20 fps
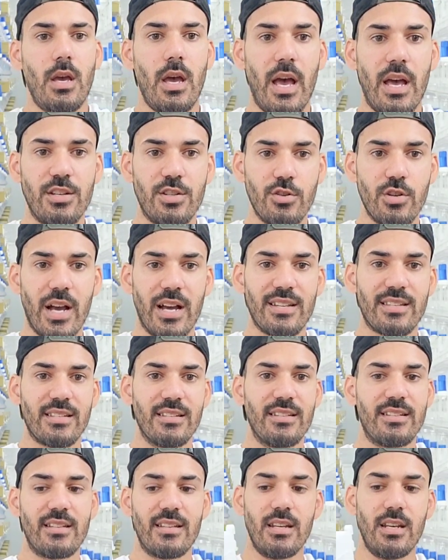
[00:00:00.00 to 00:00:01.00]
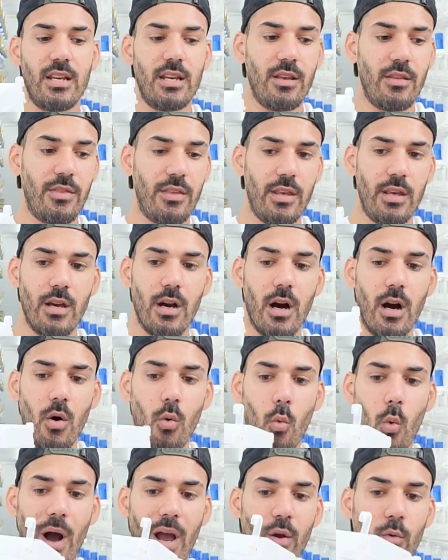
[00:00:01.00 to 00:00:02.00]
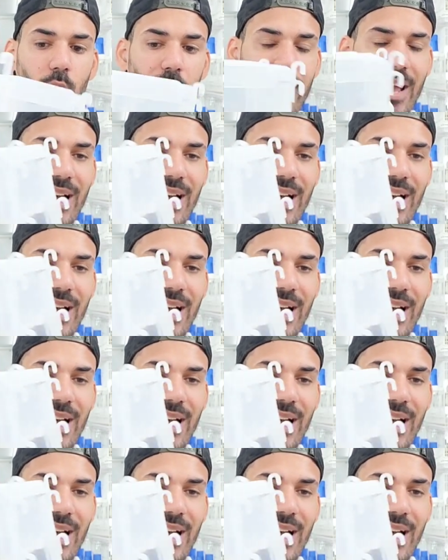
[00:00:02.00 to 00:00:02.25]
As you guys can see, the white one